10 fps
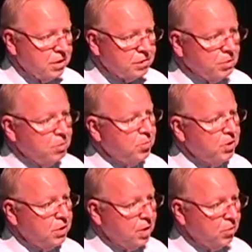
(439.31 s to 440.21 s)
That's going to
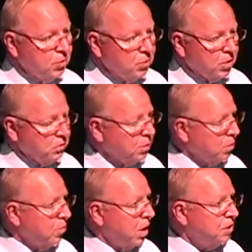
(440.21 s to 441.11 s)
be everywhere. Think
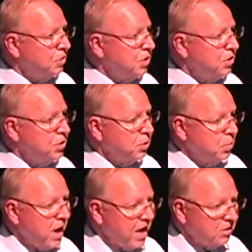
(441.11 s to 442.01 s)
about teaching
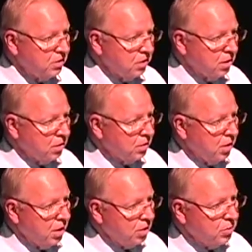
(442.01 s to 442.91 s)
math in our
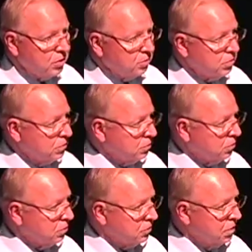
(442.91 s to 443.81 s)
elementary
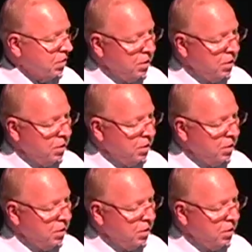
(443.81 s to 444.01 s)
schools.